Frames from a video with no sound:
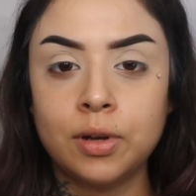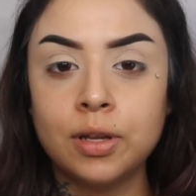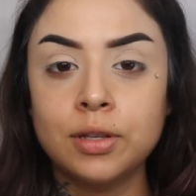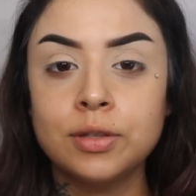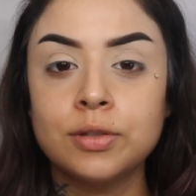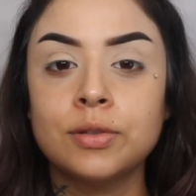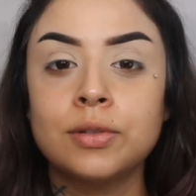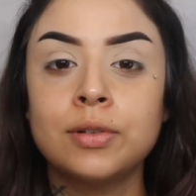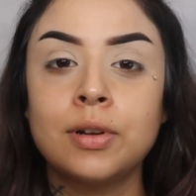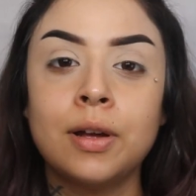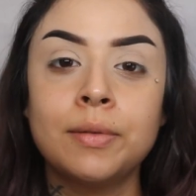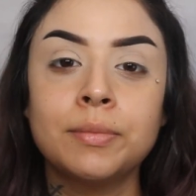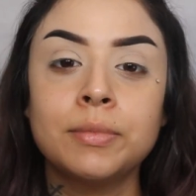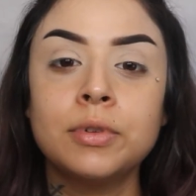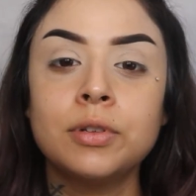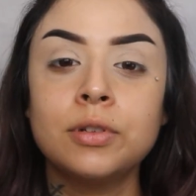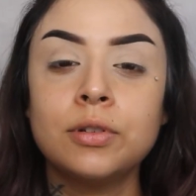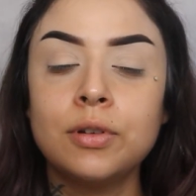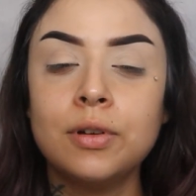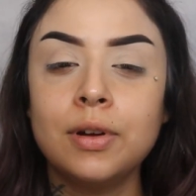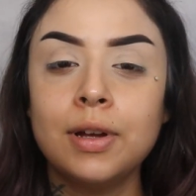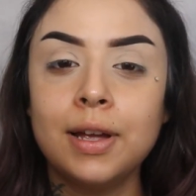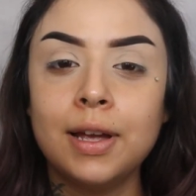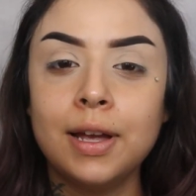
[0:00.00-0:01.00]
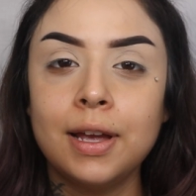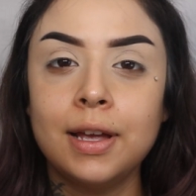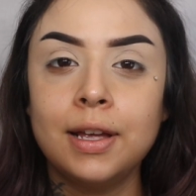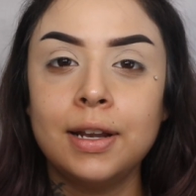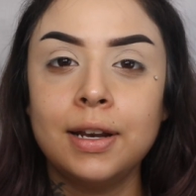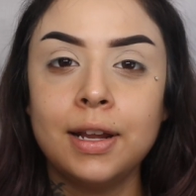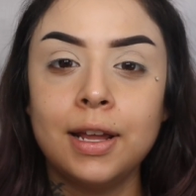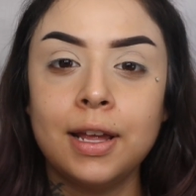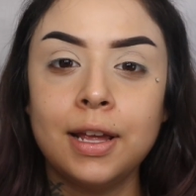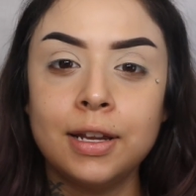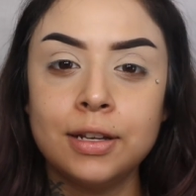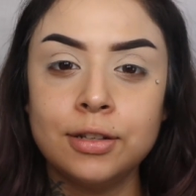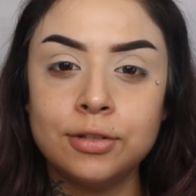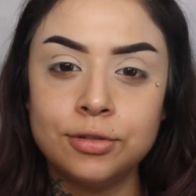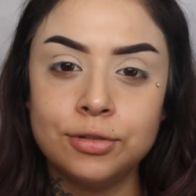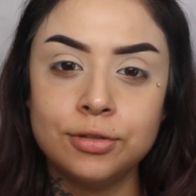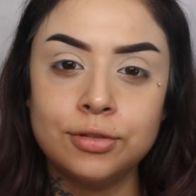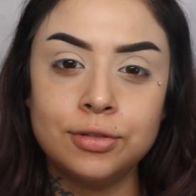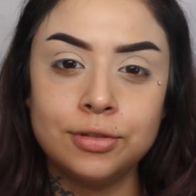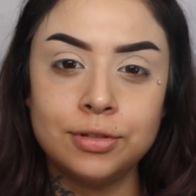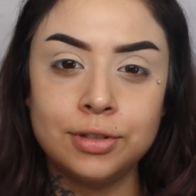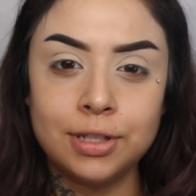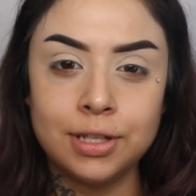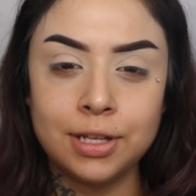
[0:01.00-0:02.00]
Okay, so now I'm going to go ahead and
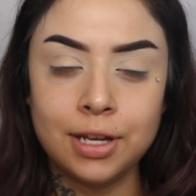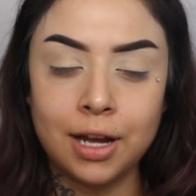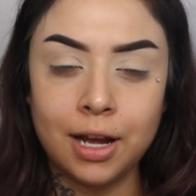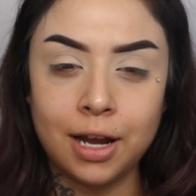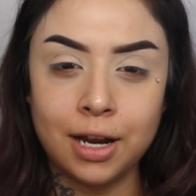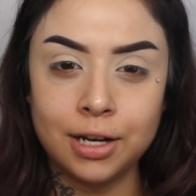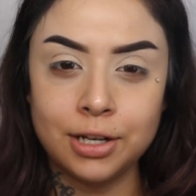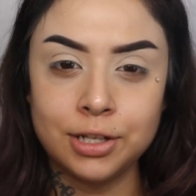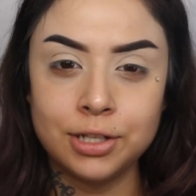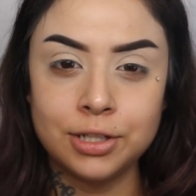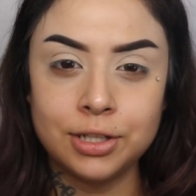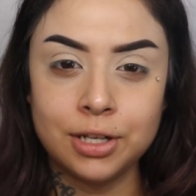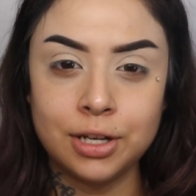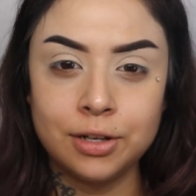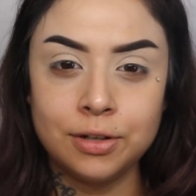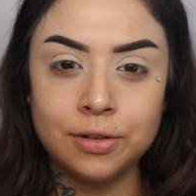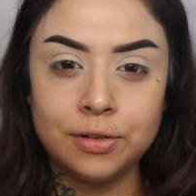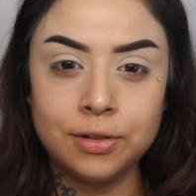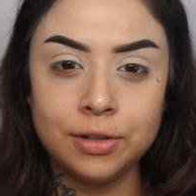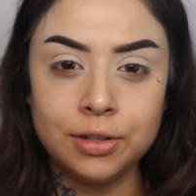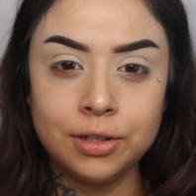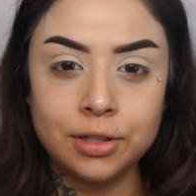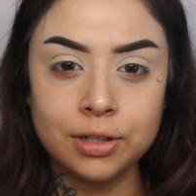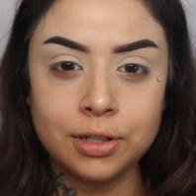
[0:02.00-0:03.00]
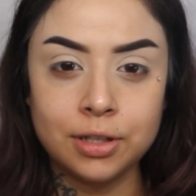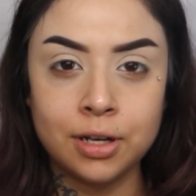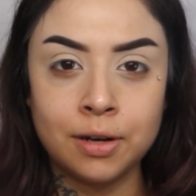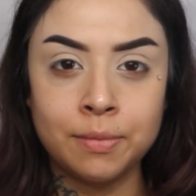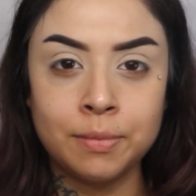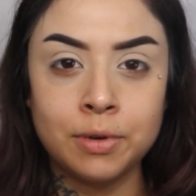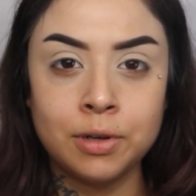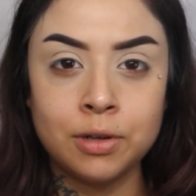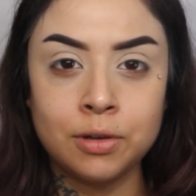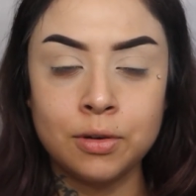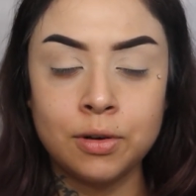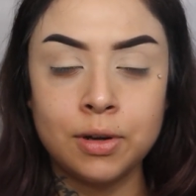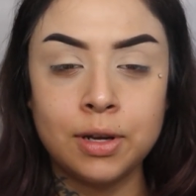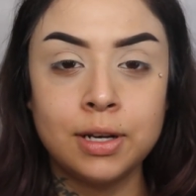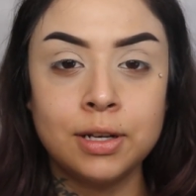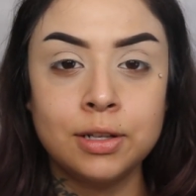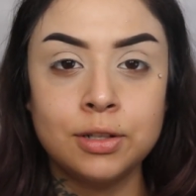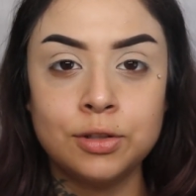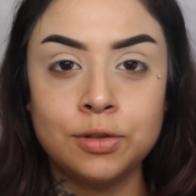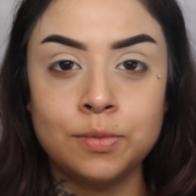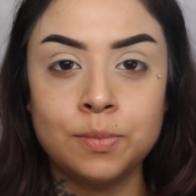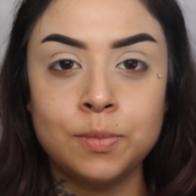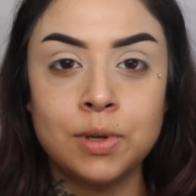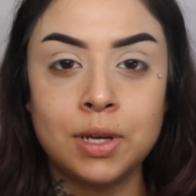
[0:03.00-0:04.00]
do the eyeshadow look, and I'm going to go ahead
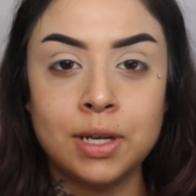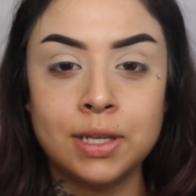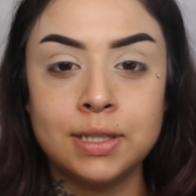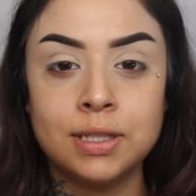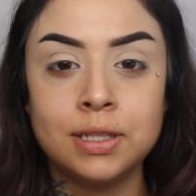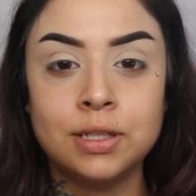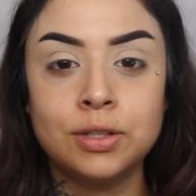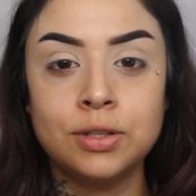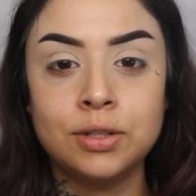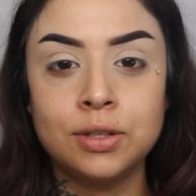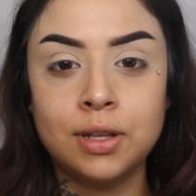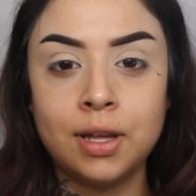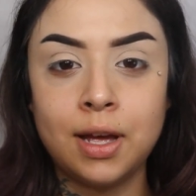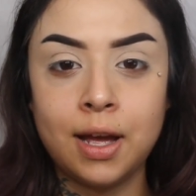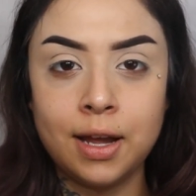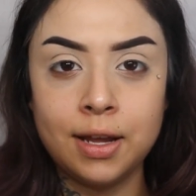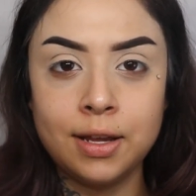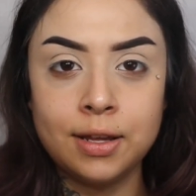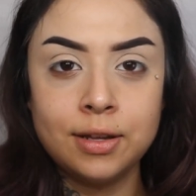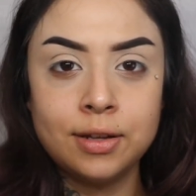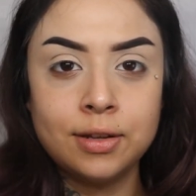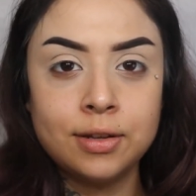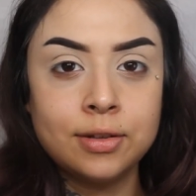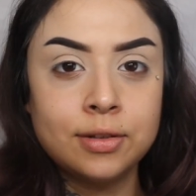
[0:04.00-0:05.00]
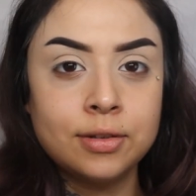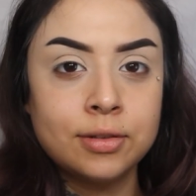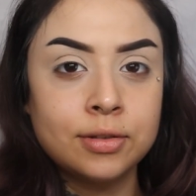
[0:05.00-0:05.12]
and zoom you guys into the eye.